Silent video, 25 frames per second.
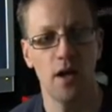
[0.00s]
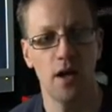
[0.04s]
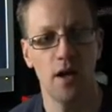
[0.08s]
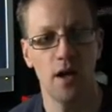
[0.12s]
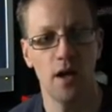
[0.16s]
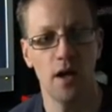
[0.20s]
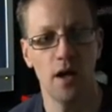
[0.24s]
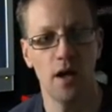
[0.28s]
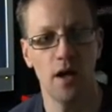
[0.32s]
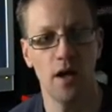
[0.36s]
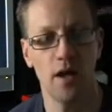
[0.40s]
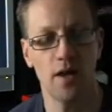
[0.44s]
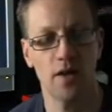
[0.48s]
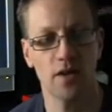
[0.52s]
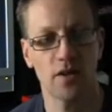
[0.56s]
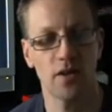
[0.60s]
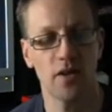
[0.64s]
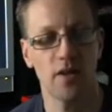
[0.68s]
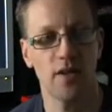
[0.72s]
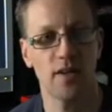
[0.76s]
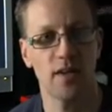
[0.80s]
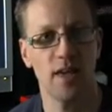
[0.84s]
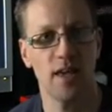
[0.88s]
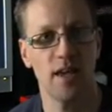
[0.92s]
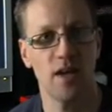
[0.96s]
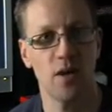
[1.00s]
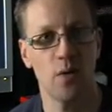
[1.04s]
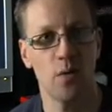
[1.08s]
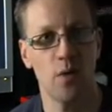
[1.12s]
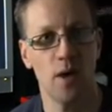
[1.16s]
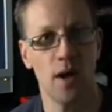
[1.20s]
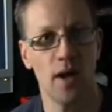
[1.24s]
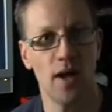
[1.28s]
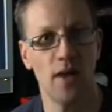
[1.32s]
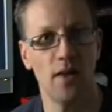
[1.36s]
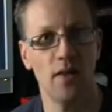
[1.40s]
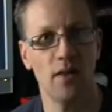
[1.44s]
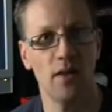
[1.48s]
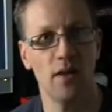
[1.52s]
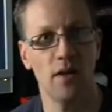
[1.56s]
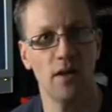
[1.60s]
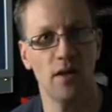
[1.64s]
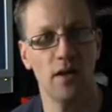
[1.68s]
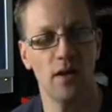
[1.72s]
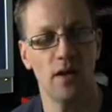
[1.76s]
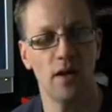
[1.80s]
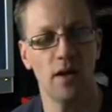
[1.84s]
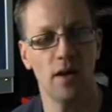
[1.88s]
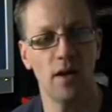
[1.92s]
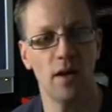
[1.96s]
It's going to take a while.
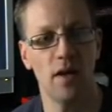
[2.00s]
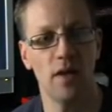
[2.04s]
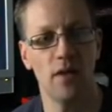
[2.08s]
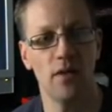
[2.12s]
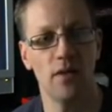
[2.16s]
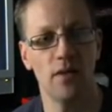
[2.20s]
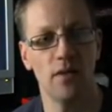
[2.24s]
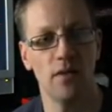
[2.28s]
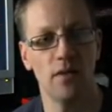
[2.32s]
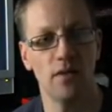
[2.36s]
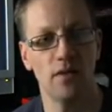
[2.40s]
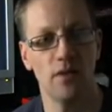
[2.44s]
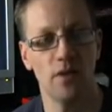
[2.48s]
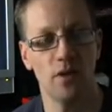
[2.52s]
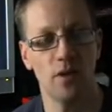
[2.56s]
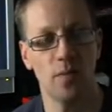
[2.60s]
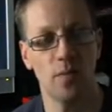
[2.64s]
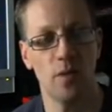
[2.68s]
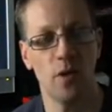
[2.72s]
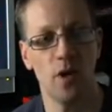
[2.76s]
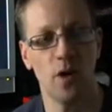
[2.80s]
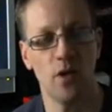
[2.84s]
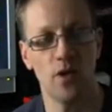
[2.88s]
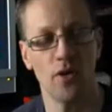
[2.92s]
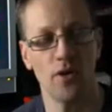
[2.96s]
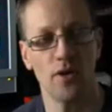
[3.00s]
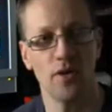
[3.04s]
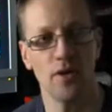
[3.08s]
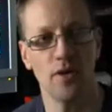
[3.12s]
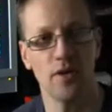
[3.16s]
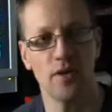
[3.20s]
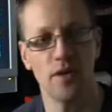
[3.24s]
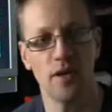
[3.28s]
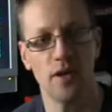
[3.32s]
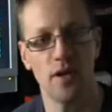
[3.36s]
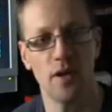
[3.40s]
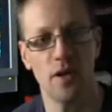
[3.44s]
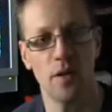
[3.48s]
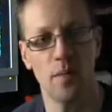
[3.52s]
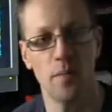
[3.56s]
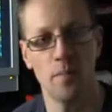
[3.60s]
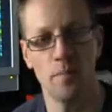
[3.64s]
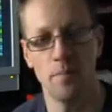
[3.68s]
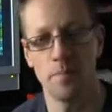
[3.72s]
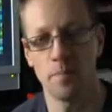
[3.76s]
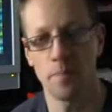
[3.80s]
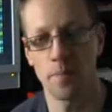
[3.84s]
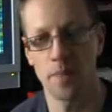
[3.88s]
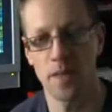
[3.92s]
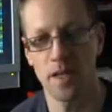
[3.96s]
The other part of
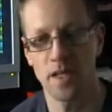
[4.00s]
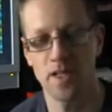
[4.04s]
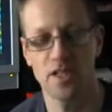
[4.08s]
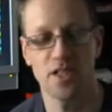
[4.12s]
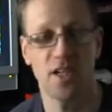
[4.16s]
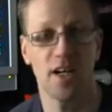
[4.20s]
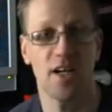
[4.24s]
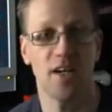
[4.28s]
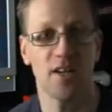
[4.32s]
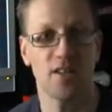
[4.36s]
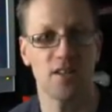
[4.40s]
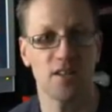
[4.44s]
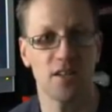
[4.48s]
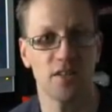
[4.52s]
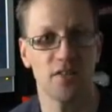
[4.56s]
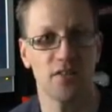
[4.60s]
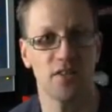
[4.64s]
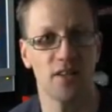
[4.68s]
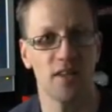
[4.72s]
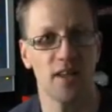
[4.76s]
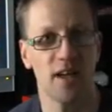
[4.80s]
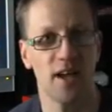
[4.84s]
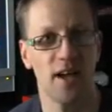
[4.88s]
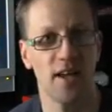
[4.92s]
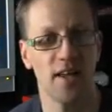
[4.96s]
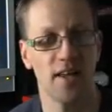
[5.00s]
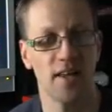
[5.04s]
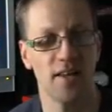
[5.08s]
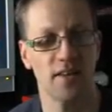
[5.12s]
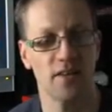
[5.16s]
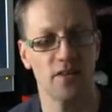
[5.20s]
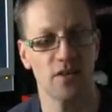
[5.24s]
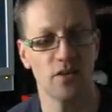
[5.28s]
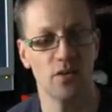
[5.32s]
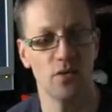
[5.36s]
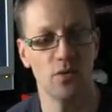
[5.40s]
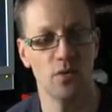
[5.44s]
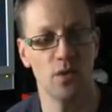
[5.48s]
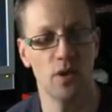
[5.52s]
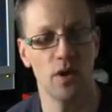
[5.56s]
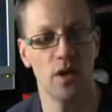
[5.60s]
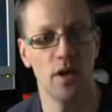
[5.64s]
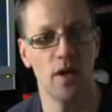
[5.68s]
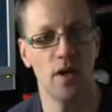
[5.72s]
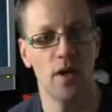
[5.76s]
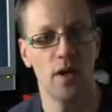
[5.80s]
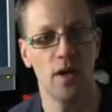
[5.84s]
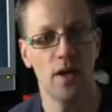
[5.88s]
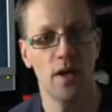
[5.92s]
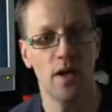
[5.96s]
the challenge, if you like, is
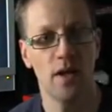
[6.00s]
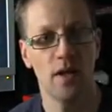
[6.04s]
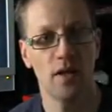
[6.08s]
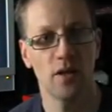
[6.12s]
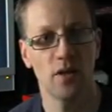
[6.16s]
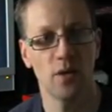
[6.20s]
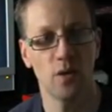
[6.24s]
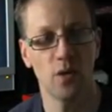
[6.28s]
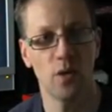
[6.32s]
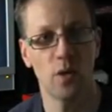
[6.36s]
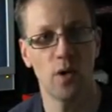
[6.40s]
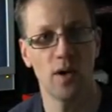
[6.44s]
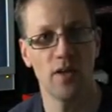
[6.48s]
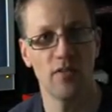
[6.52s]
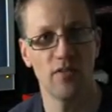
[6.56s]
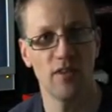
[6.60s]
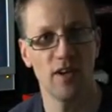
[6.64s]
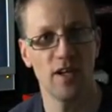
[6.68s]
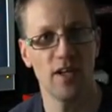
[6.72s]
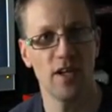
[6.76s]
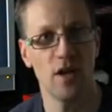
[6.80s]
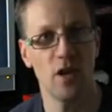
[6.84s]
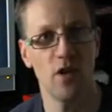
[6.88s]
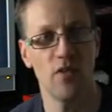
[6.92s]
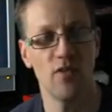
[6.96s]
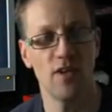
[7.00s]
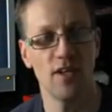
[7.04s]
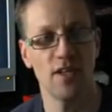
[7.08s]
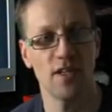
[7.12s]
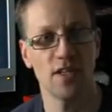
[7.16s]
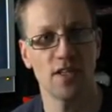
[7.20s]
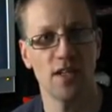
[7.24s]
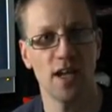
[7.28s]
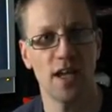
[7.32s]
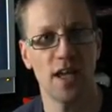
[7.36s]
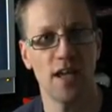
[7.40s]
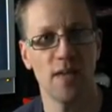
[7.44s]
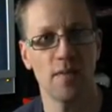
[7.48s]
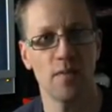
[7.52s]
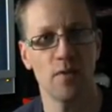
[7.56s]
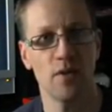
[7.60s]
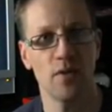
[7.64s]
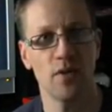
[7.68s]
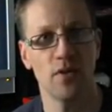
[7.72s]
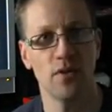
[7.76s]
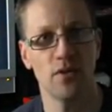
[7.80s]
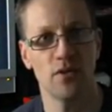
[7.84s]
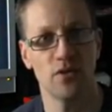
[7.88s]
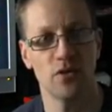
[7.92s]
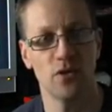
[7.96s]
to do a quick video of each game
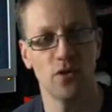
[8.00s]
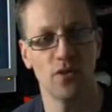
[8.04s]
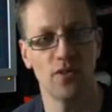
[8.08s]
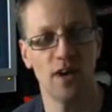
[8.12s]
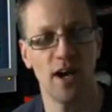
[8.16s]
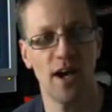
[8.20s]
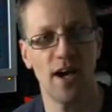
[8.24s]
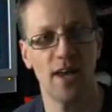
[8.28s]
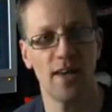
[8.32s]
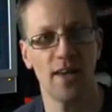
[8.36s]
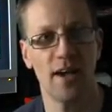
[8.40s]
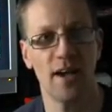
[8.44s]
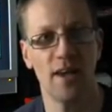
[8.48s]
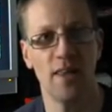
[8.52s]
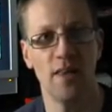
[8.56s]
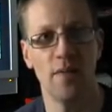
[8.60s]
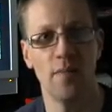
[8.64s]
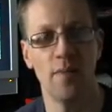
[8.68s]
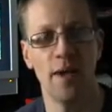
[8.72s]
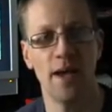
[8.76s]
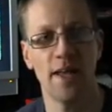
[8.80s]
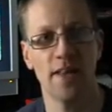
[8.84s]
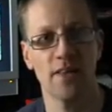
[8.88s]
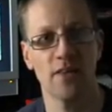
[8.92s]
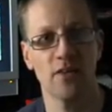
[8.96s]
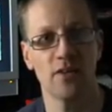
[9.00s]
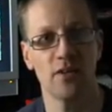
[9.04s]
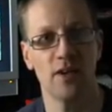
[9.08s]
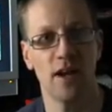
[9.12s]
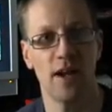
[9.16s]
and sort of highlight the better